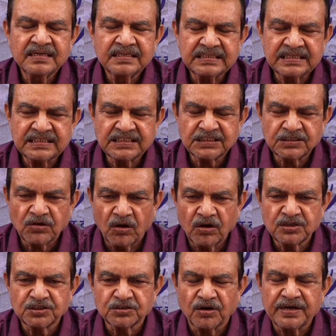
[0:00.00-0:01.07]
This is
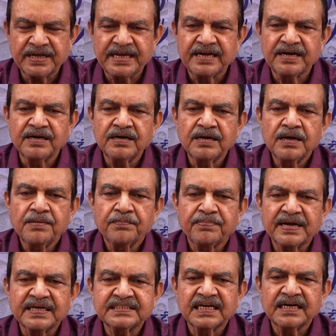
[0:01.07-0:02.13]
also in
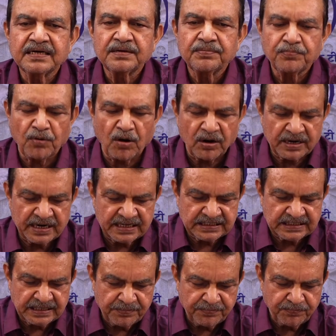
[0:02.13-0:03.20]
present
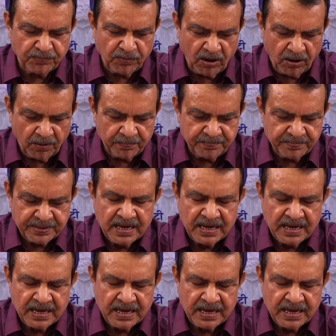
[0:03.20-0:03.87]
progressive form.